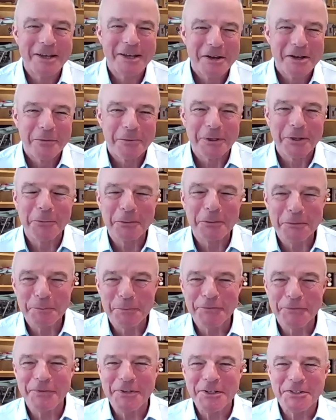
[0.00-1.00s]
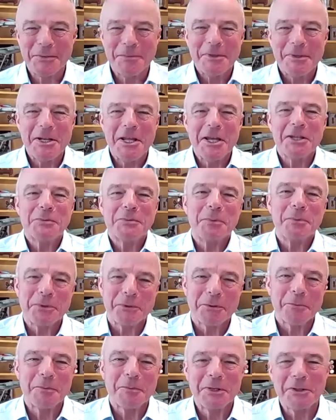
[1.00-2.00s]
I wouldn't profess to be an expert
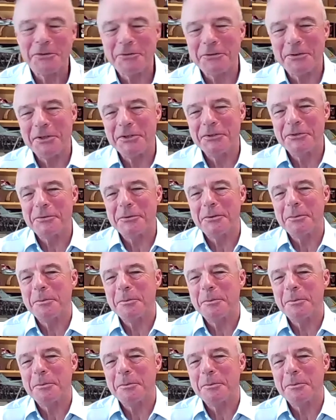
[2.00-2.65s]
on military history,